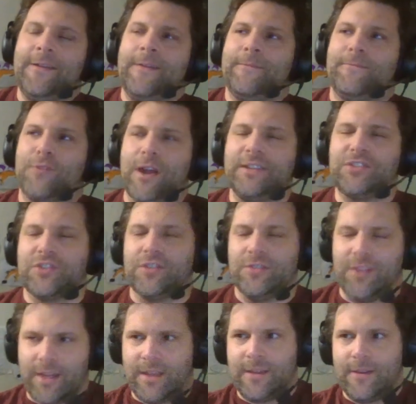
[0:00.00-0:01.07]
Right? So,
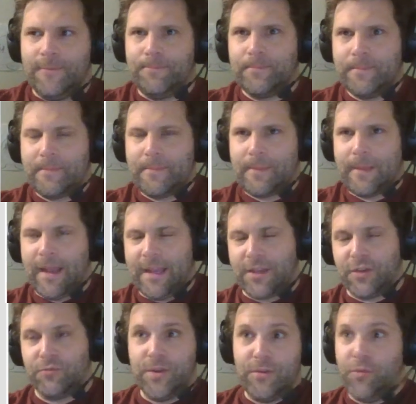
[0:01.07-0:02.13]
like, I
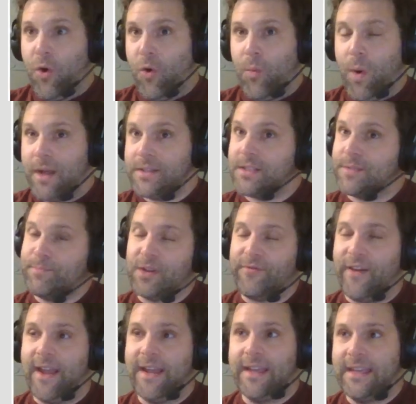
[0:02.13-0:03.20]
can re-roll 1s, but
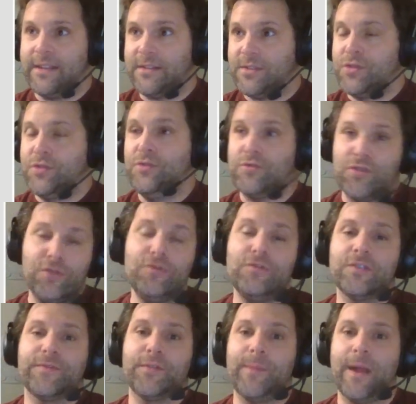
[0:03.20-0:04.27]
if I get 2
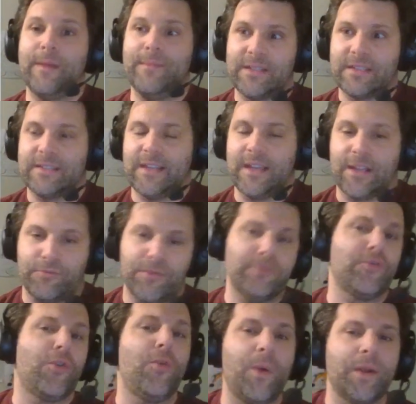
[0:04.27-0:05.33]
2s for my misses, I can
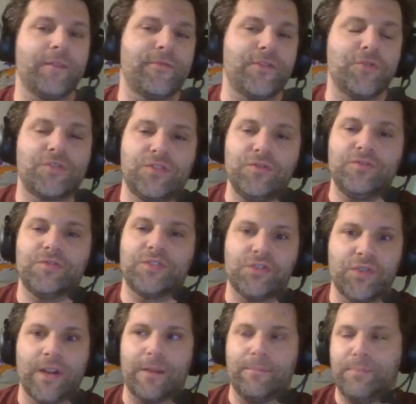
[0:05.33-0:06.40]
re-roll 1 of those 2s to
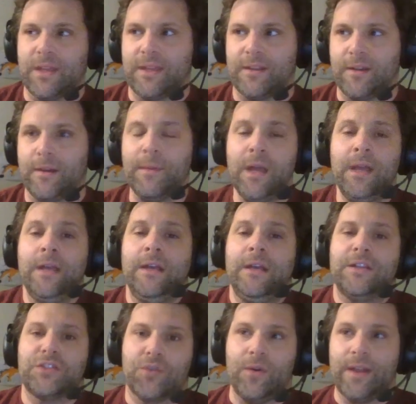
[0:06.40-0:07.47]
try to pick it up.
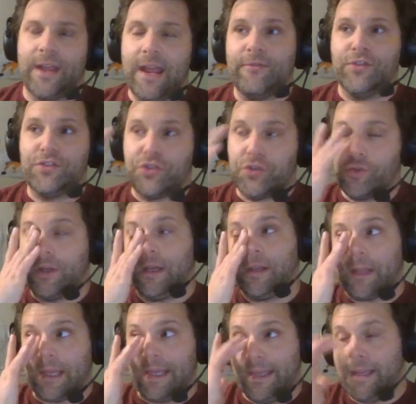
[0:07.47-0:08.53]
So on average, you're going
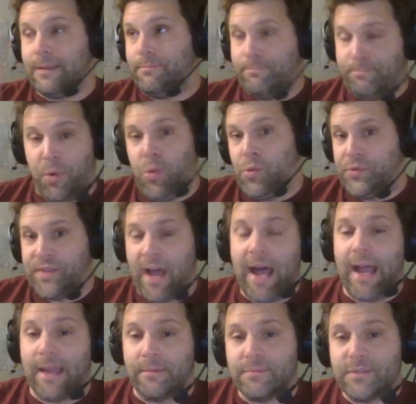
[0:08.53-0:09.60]
to hit both
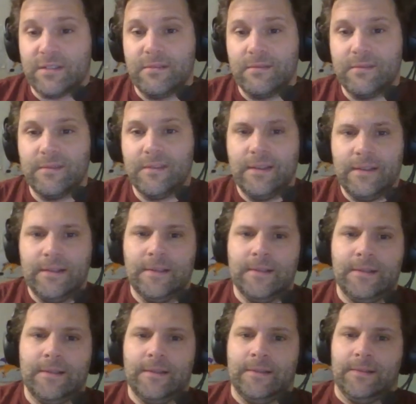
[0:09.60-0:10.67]
times.
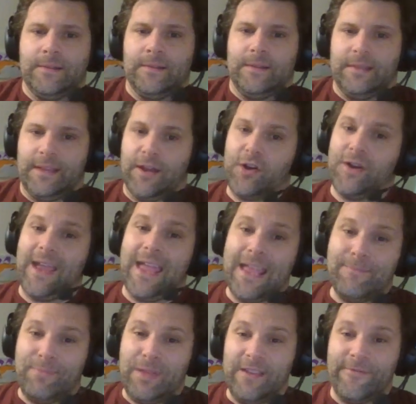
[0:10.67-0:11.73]
They are
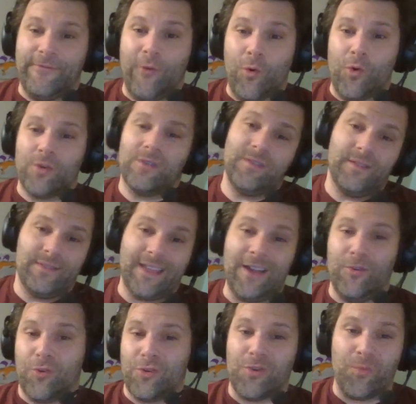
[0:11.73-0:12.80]
AP4. That aura